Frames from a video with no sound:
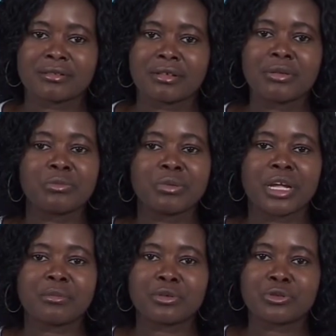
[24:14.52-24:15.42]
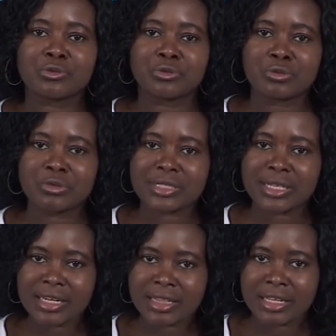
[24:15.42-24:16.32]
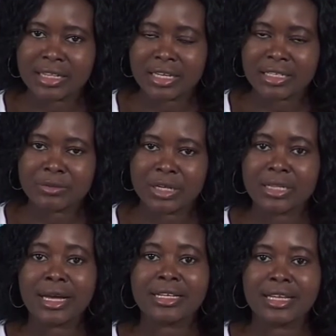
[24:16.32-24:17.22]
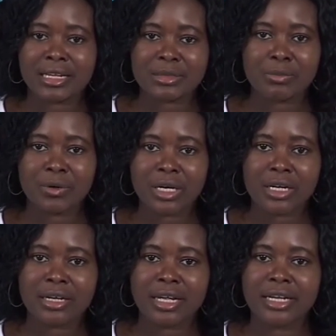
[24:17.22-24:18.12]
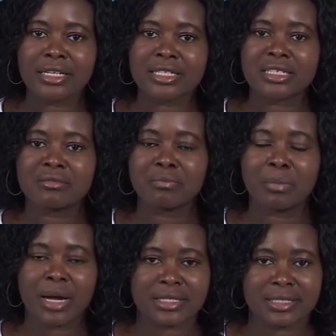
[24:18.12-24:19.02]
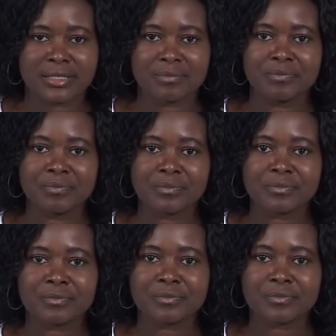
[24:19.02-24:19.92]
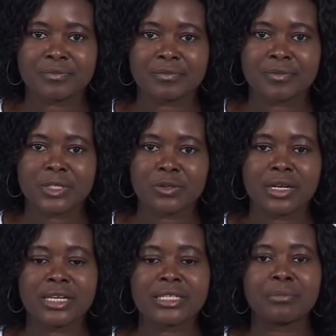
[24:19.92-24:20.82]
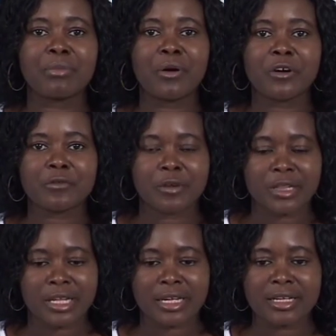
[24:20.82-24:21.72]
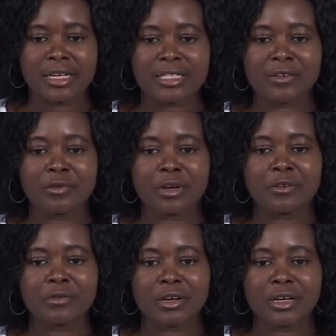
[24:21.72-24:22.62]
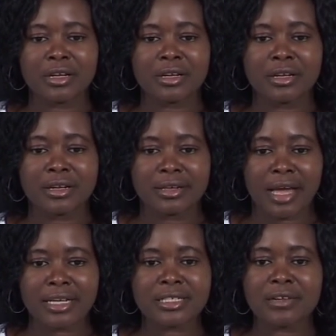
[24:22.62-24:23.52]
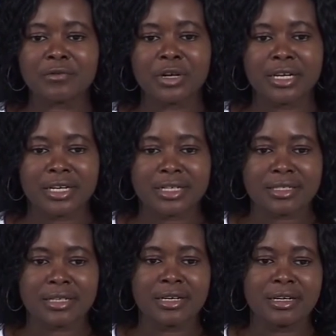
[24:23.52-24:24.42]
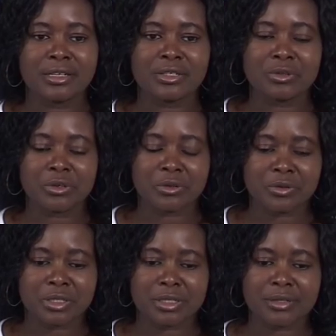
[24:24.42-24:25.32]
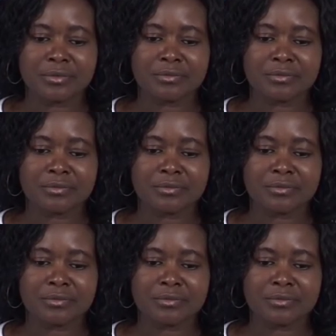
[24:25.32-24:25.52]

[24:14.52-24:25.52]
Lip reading: you will be able to study the text in that textbook and pass. So then it's a powerful thing. It's a very nice thing for learners to use.